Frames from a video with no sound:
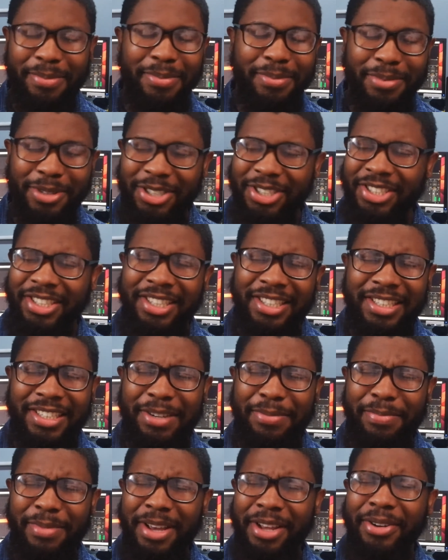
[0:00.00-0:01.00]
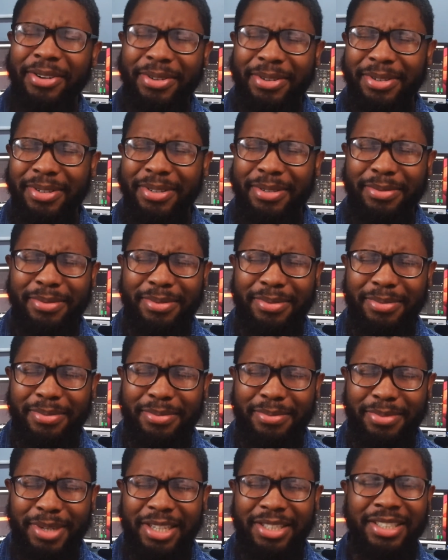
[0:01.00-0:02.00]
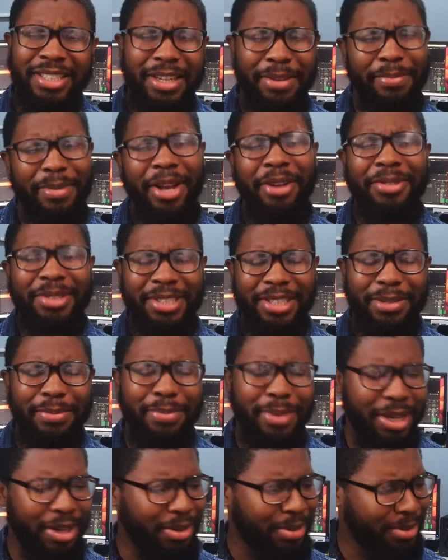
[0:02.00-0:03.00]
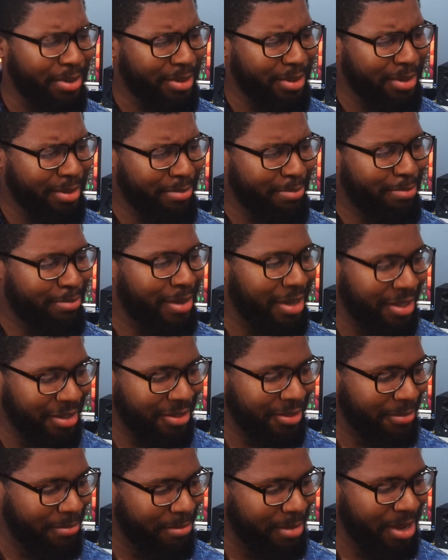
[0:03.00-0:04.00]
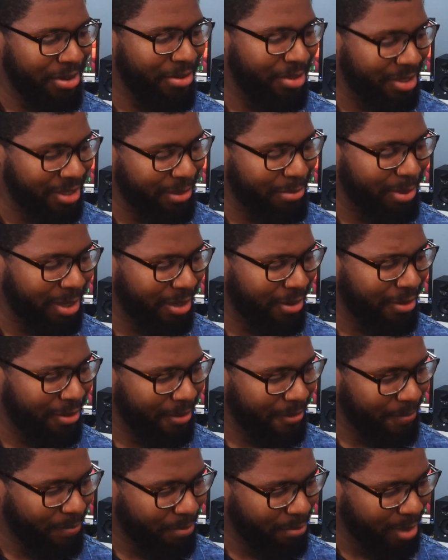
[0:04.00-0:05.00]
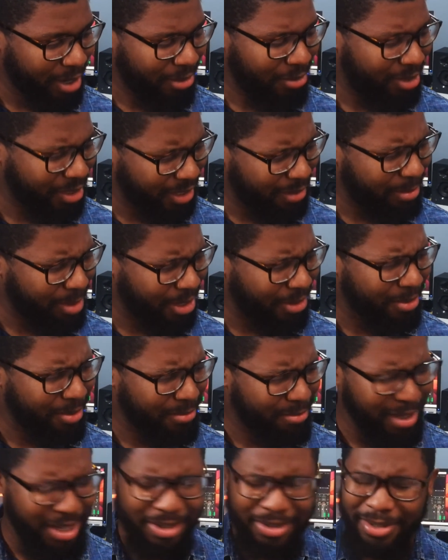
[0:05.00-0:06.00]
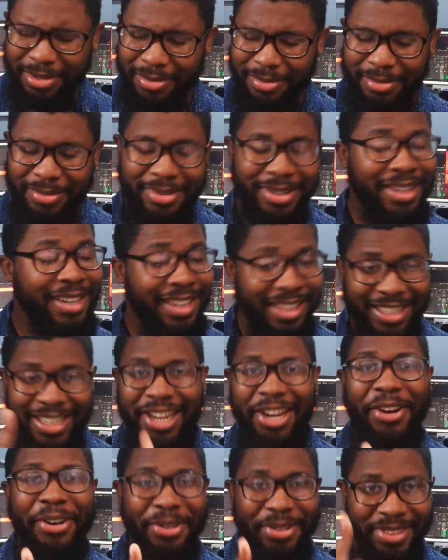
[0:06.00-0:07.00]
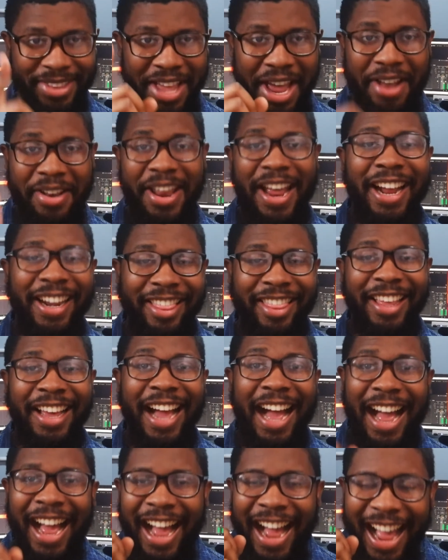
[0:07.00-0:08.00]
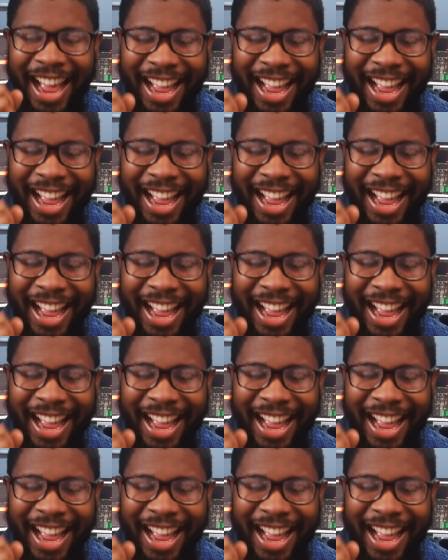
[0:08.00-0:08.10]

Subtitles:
pushing the metal, pressing the metal to the pedal, press metal to the pedal, pedal to the metal, pedal. Yeah, that thing. I